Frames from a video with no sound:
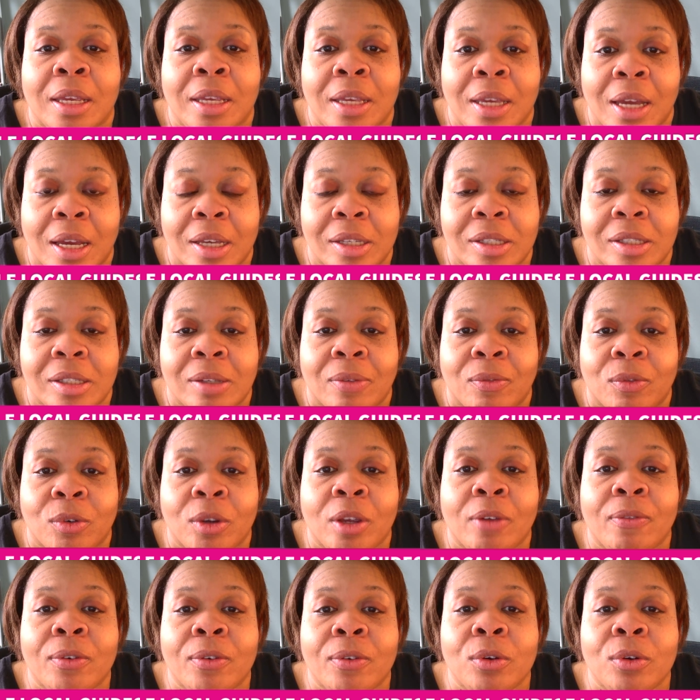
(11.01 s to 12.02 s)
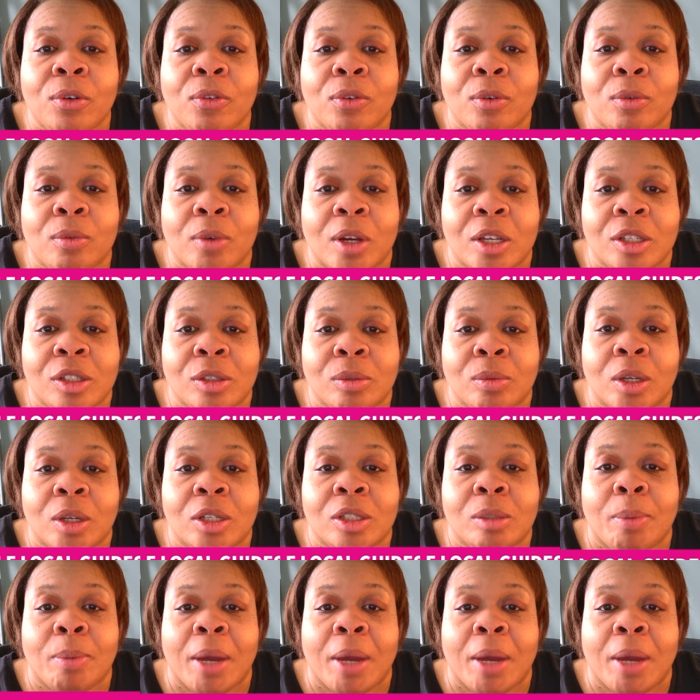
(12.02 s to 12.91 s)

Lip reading: Yes, free food from restaurants